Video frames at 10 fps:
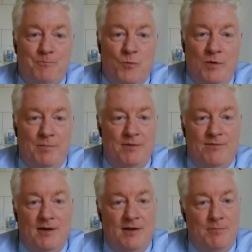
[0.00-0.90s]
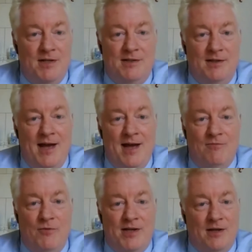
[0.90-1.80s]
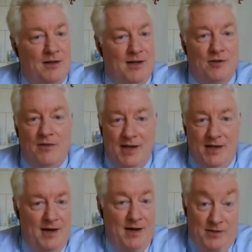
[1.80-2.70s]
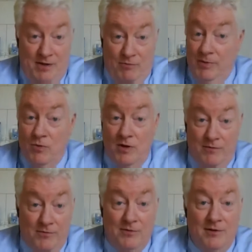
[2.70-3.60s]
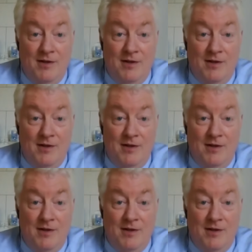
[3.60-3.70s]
We've been fairly busy now. If we can collect all that cash, that would be wonderful.